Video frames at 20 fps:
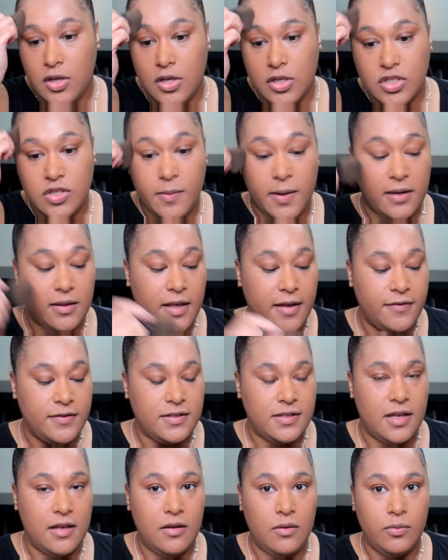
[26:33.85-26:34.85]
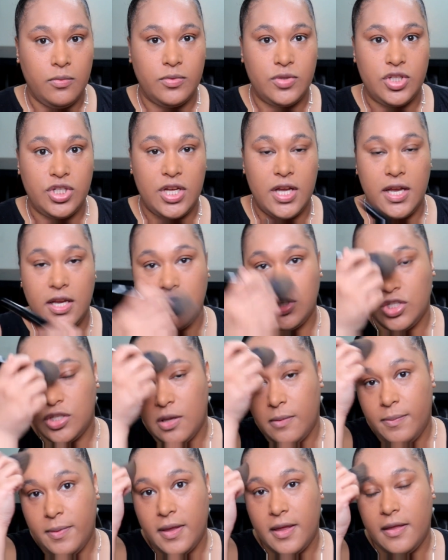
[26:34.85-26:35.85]
So my lifestyle changed
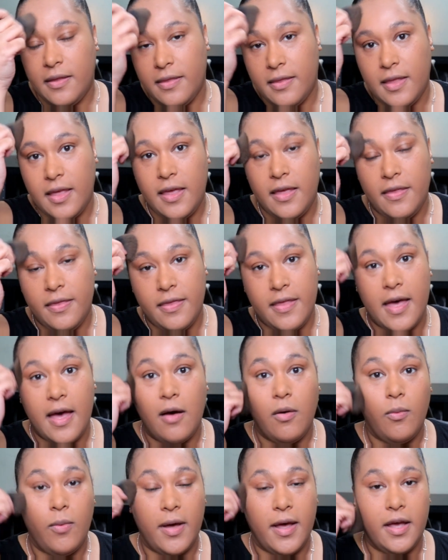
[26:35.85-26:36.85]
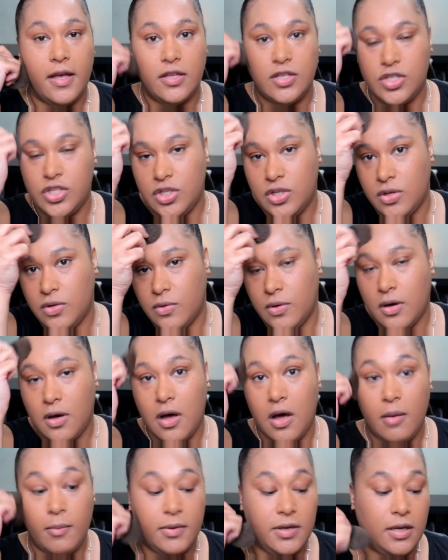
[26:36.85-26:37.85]
a bit in that way to
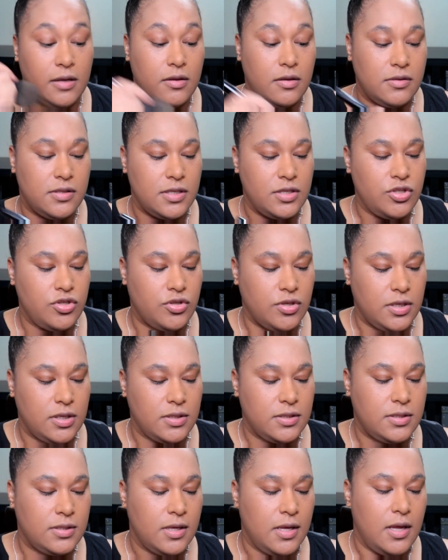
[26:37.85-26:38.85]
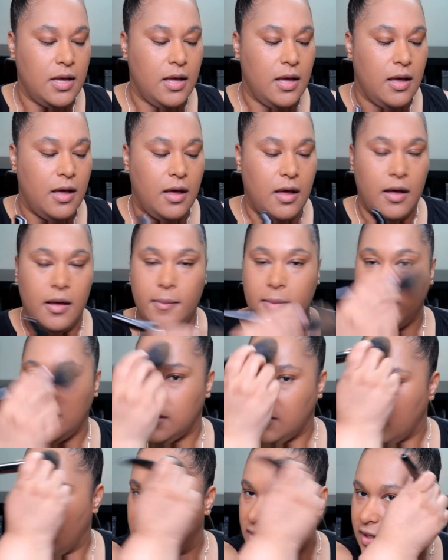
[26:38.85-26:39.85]
accommodate those injuries. I
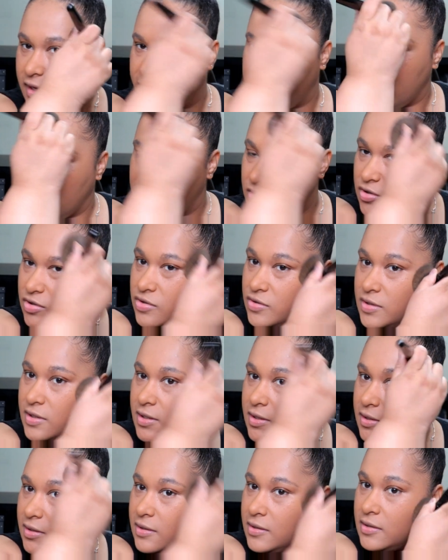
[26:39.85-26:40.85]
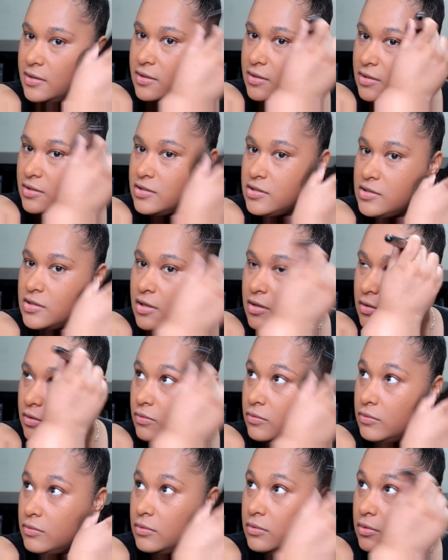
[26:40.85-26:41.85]
didn't want to have surgery,
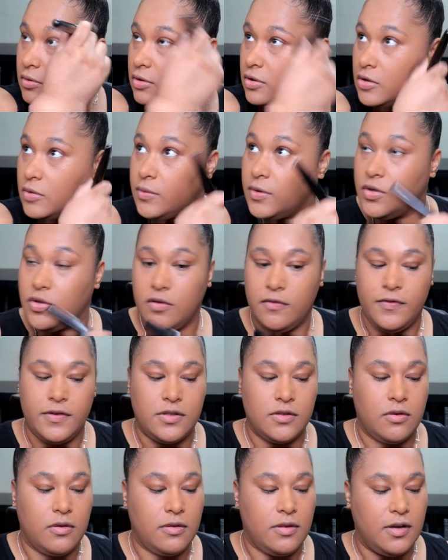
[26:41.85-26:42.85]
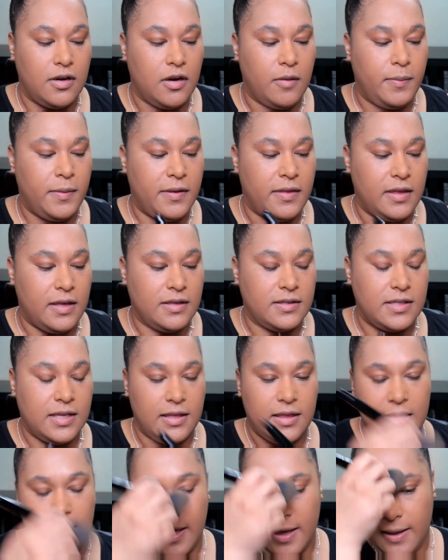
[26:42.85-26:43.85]
so, you know, we were doing physical therapy, things
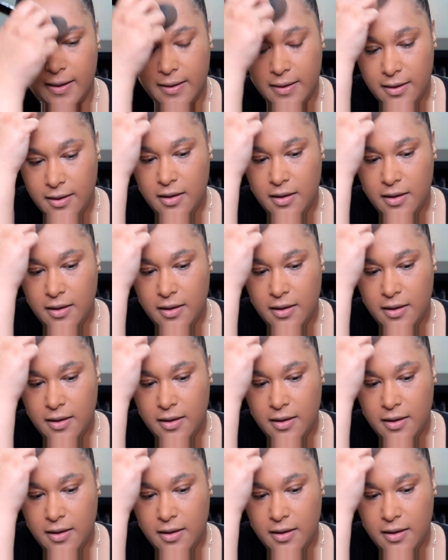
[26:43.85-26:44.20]
like that.